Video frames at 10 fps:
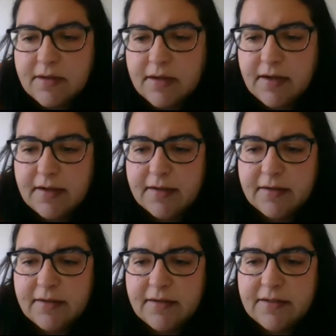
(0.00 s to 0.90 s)

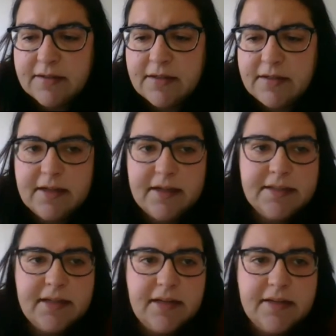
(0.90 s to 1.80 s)
and in this case,
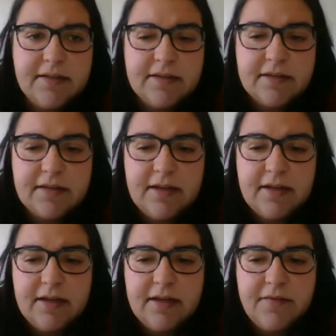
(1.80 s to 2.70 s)
select
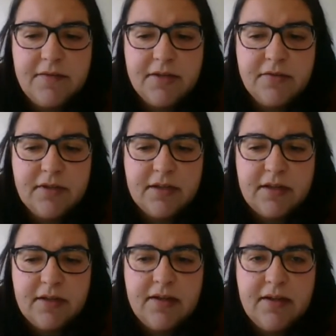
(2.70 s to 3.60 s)
the features that
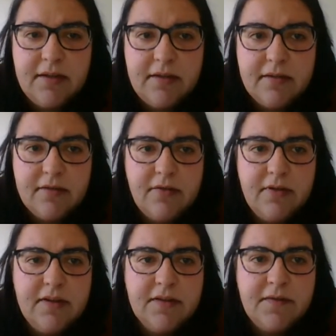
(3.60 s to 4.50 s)
I need,
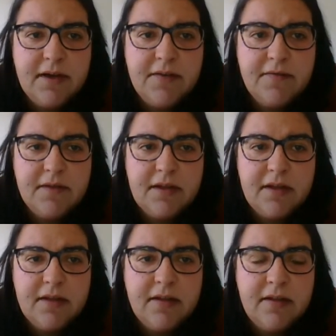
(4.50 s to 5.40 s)
only these 5,
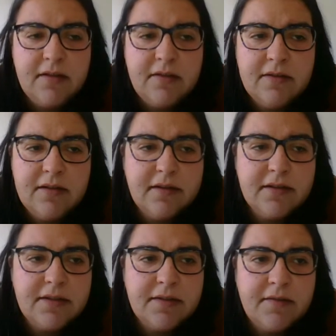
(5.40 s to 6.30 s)
the
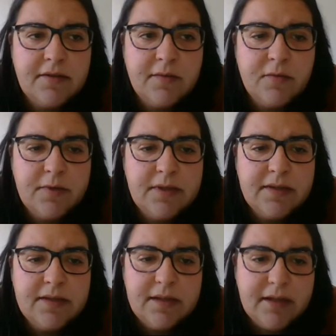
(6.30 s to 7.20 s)
rest I will remove it,
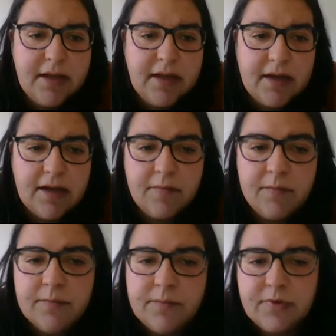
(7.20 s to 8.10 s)

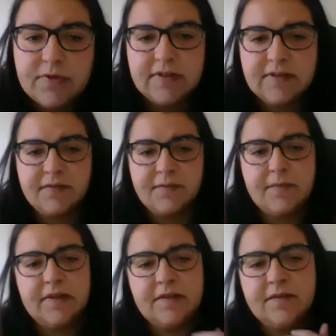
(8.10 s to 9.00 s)
and put these
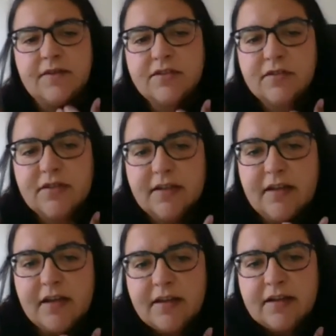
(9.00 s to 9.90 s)
features that
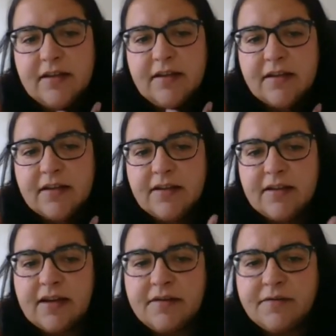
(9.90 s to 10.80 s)
they
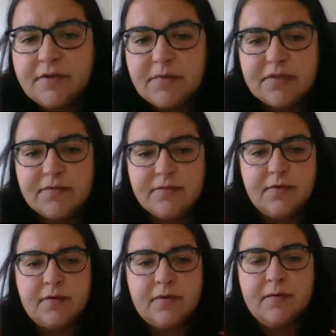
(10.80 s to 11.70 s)
are information
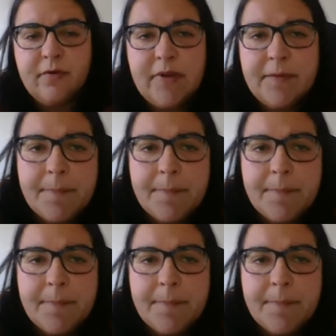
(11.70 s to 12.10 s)
for me.